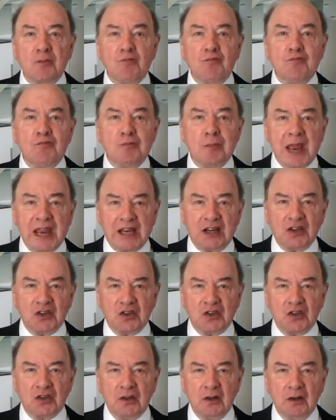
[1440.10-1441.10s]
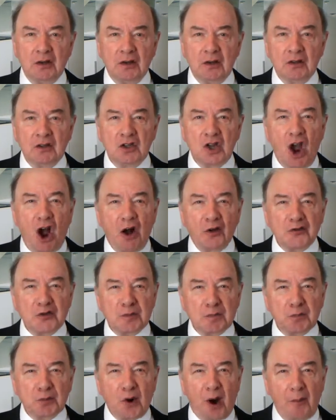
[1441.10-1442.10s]
to mix
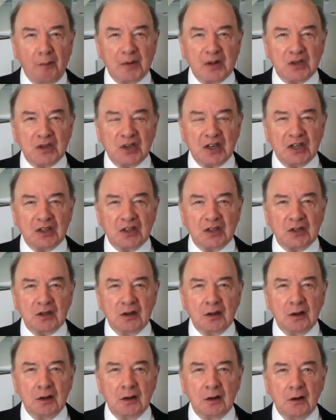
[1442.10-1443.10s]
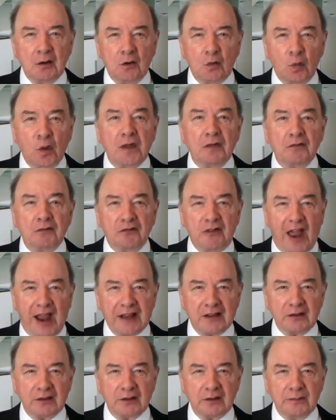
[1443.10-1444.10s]
God's promises with
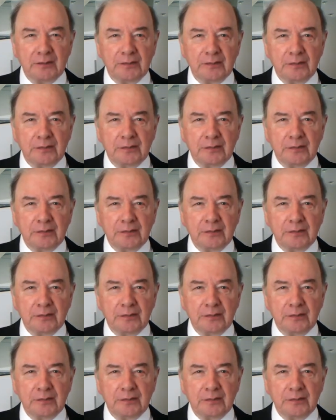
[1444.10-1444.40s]
faith.